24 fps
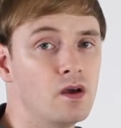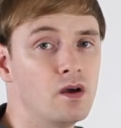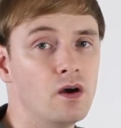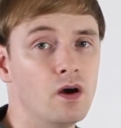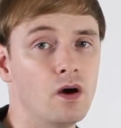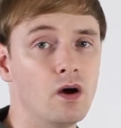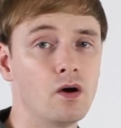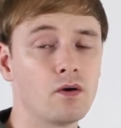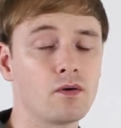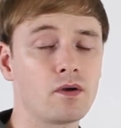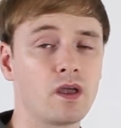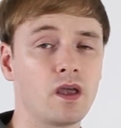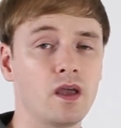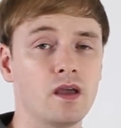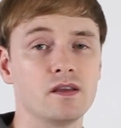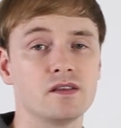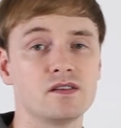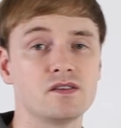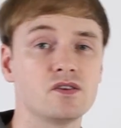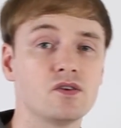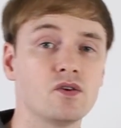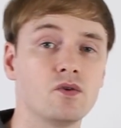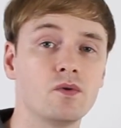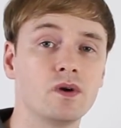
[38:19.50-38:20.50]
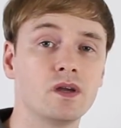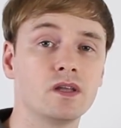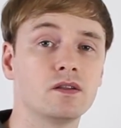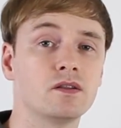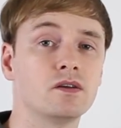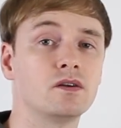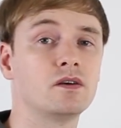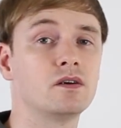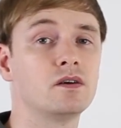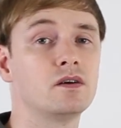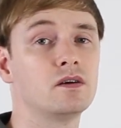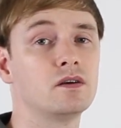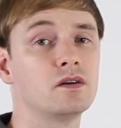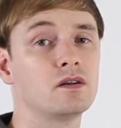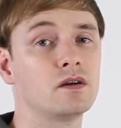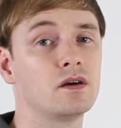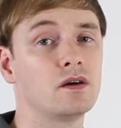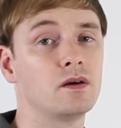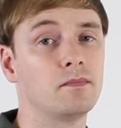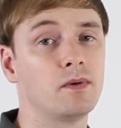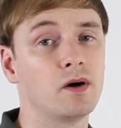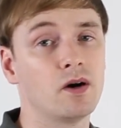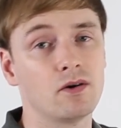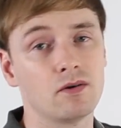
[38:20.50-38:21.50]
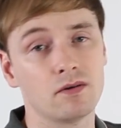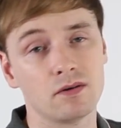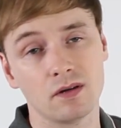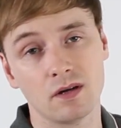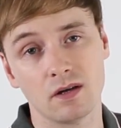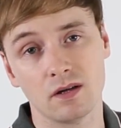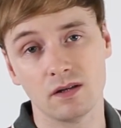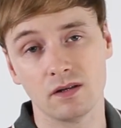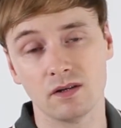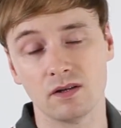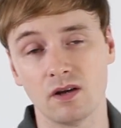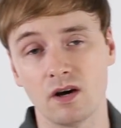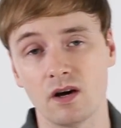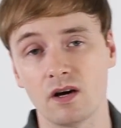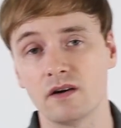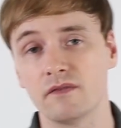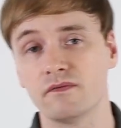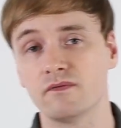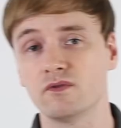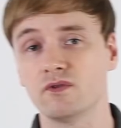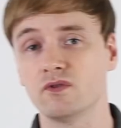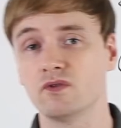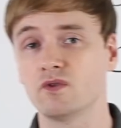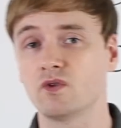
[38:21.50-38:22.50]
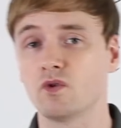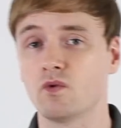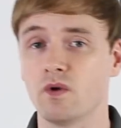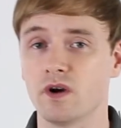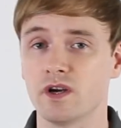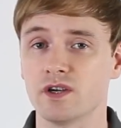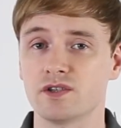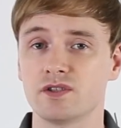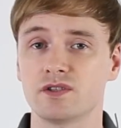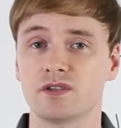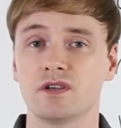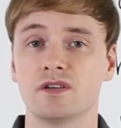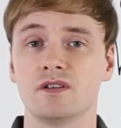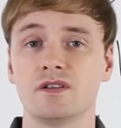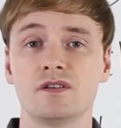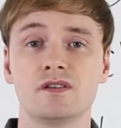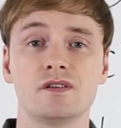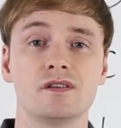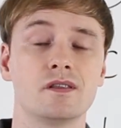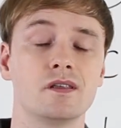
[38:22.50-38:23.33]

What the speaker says: Okay, so we learned about a lot of rude questions